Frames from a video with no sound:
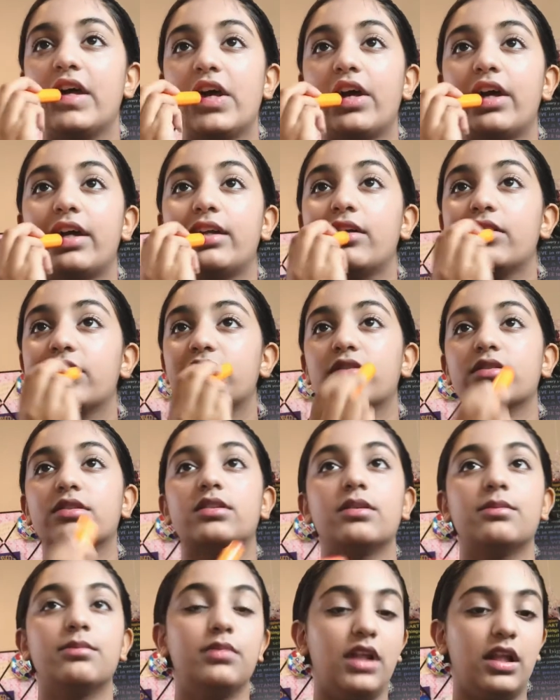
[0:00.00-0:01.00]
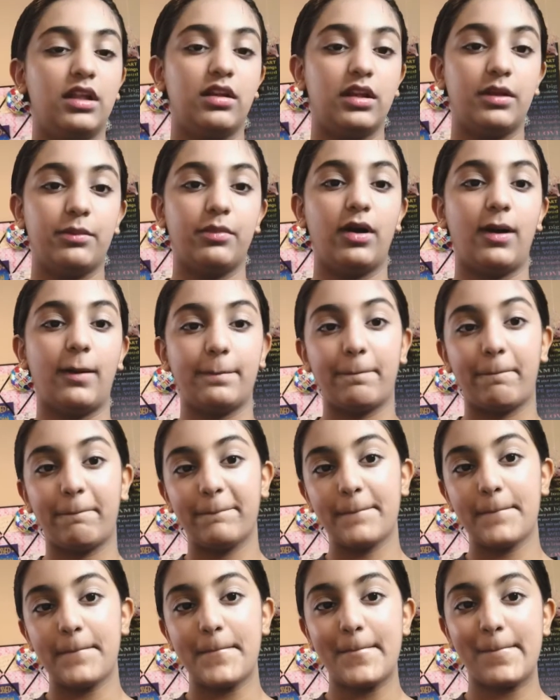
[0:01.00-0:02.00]
And also it's a lip balm.
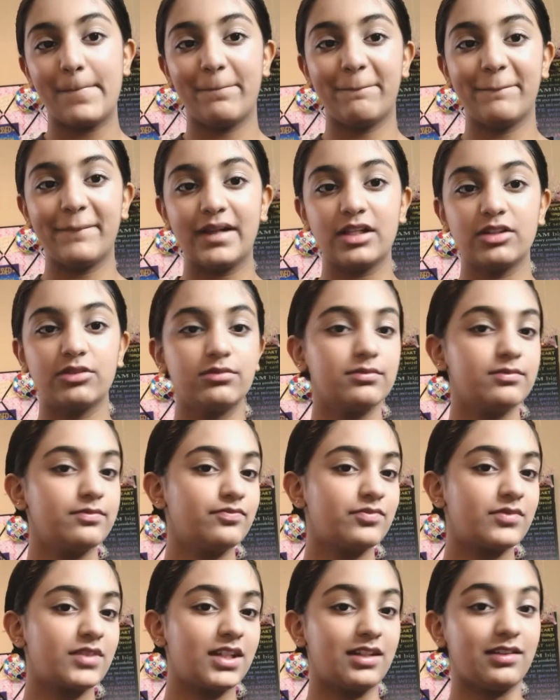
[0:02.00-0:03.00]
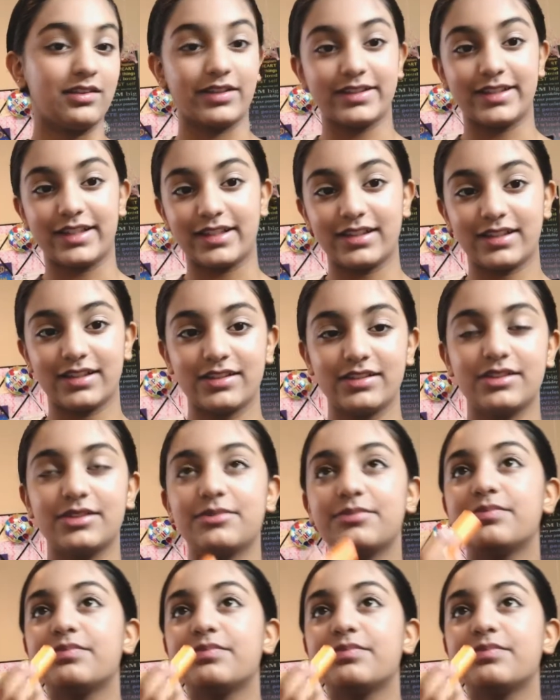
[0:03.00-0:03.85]
It looks like this.